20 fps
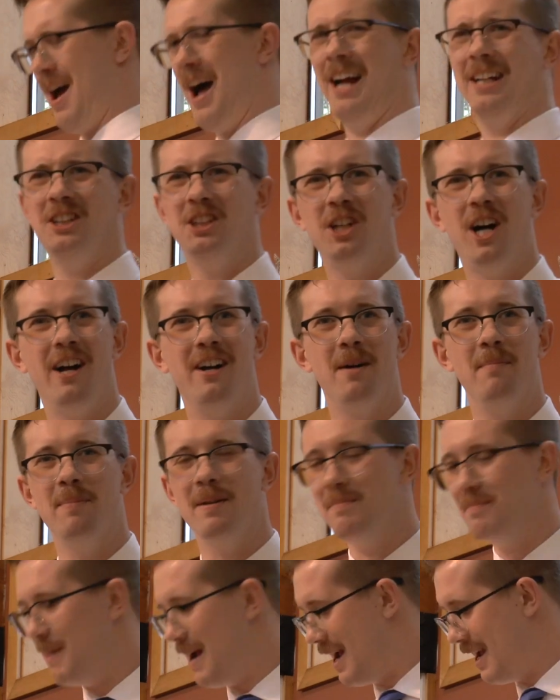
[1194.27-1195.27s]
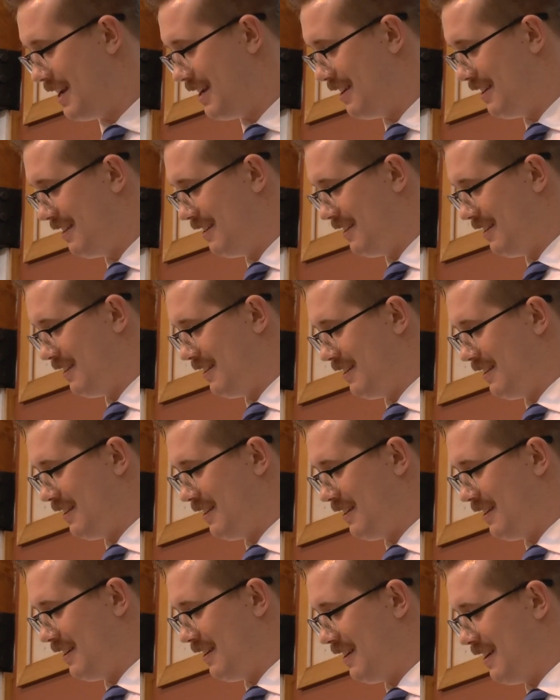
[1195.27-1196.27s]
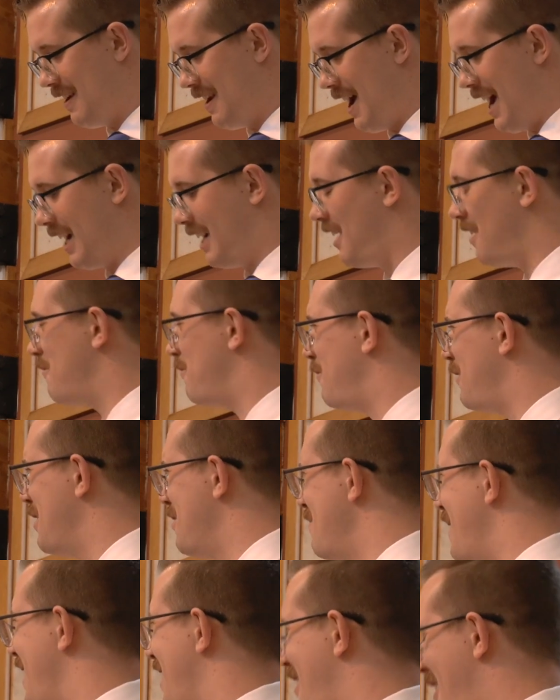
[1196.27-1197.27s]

I shot up in bed. I could feel my